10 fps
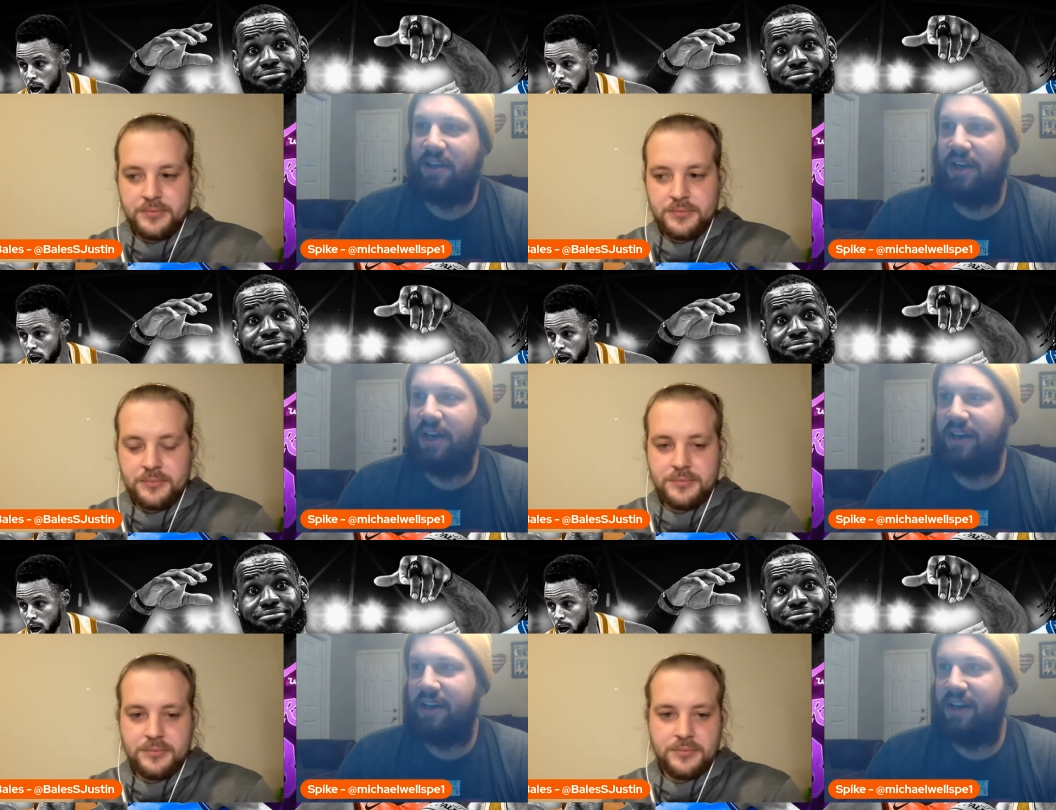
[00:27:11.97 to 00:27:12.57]

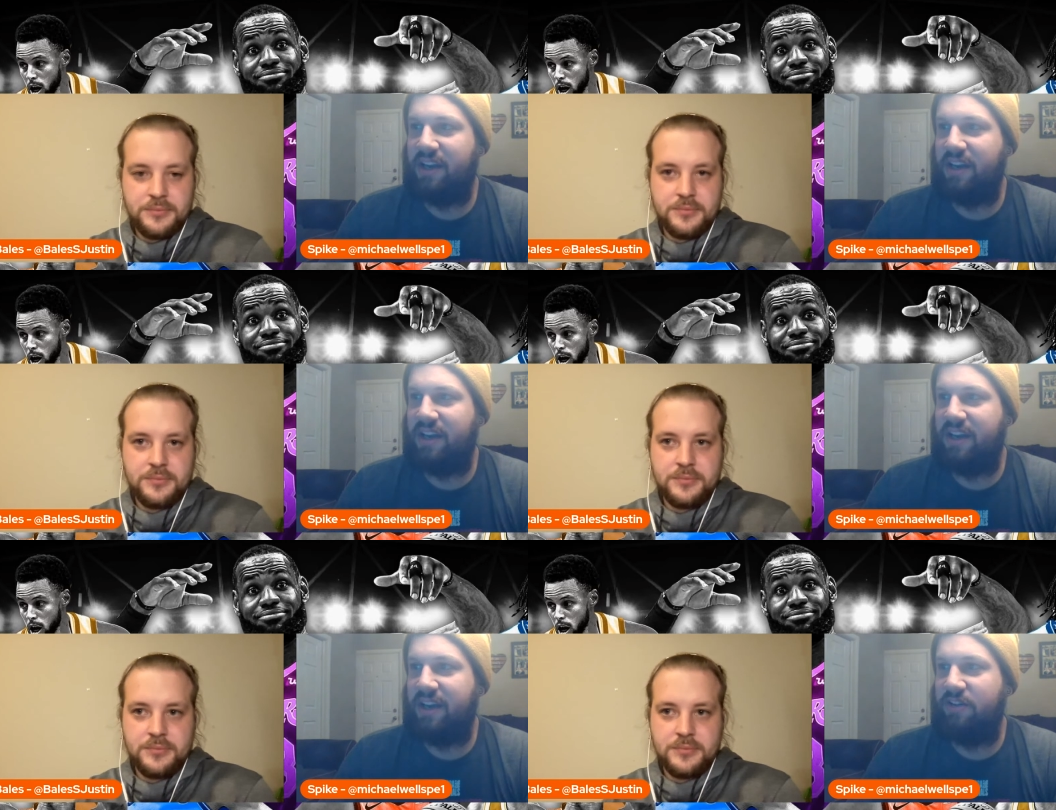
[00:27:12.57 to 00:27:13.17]
Speaker 1: not gonna gonna
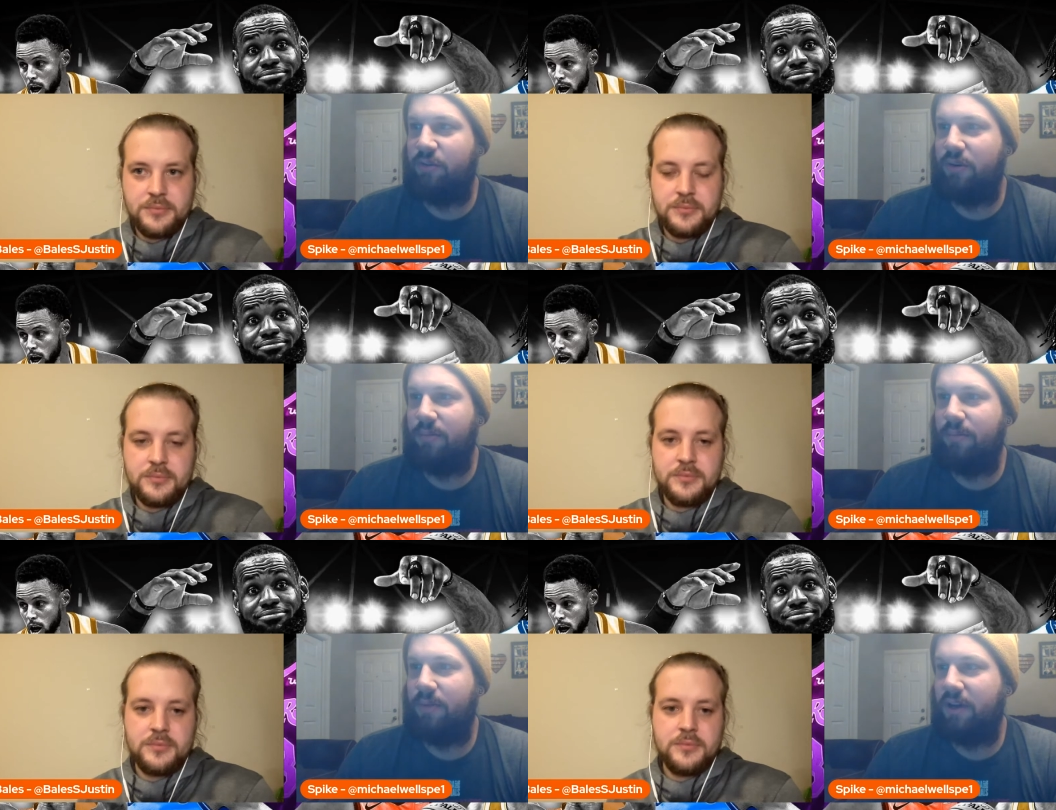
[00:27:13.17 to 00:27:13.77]
get to him.
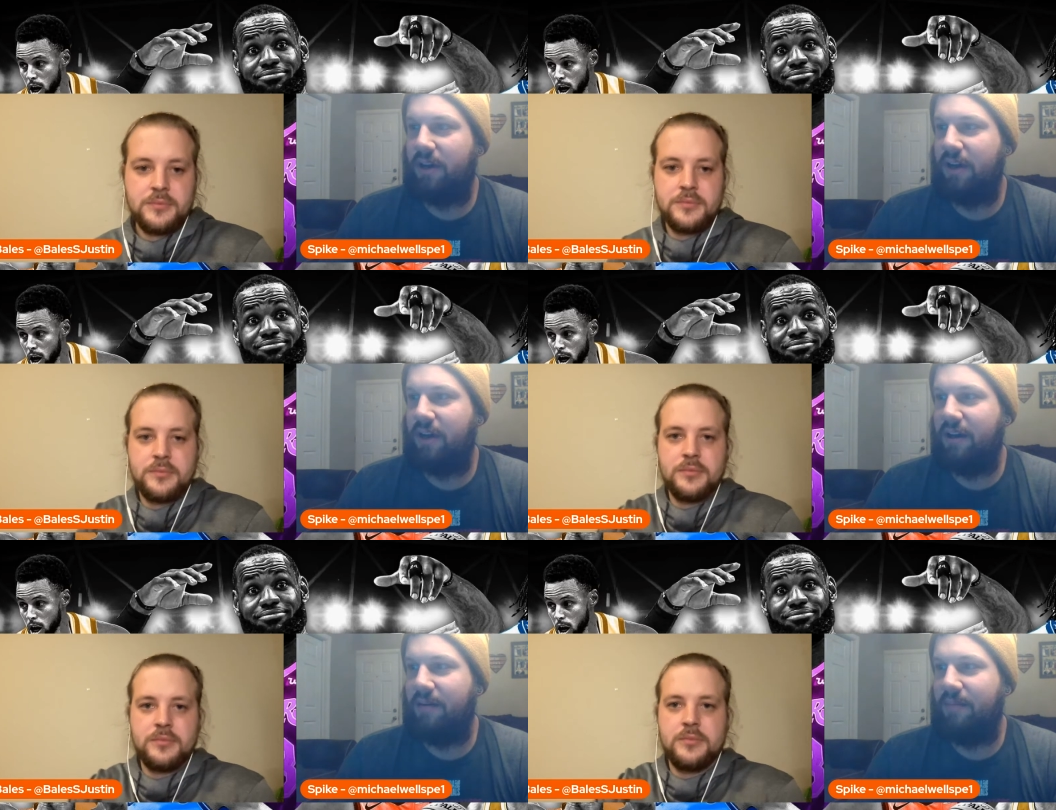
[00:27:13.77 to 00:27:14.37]

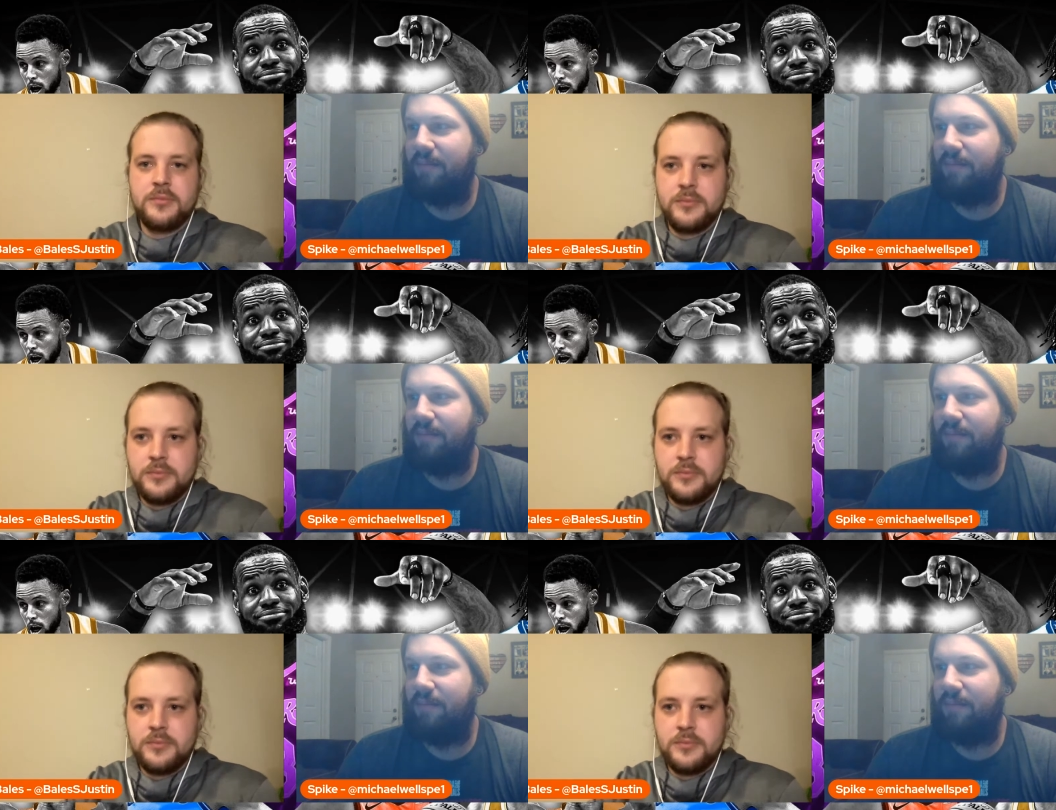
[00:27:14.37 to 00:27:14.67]
Um,